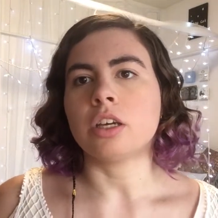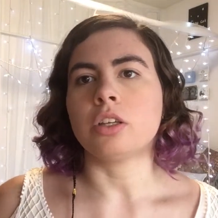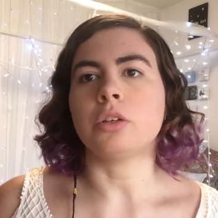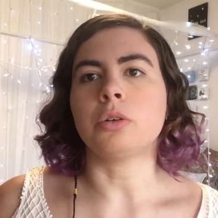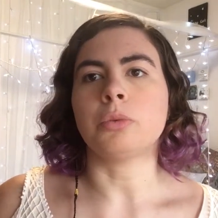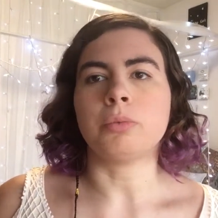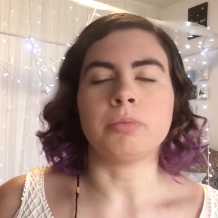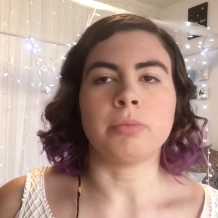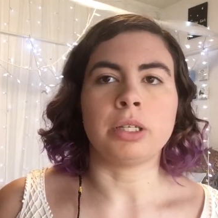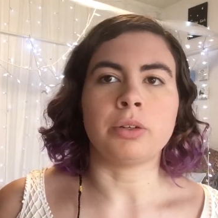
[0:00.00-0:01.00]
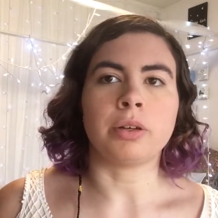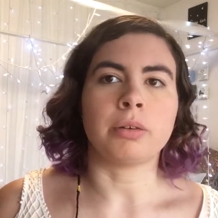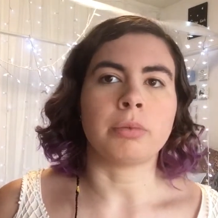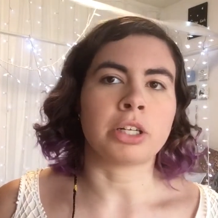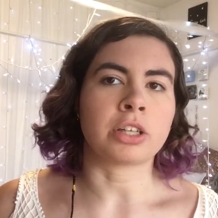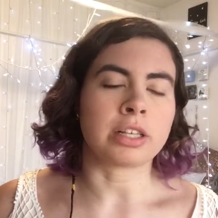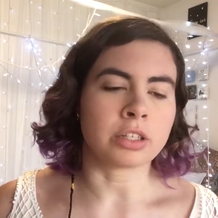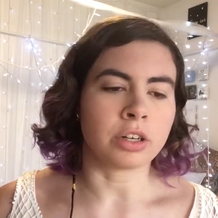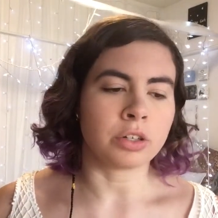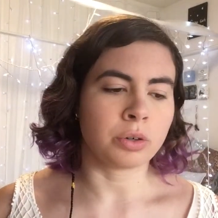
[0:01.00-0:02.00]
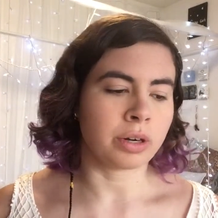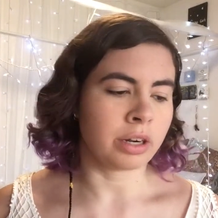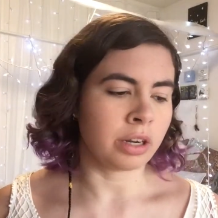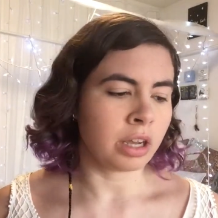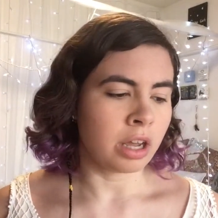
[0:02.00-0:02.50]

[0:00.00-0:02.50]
you'll be doing much less contouring.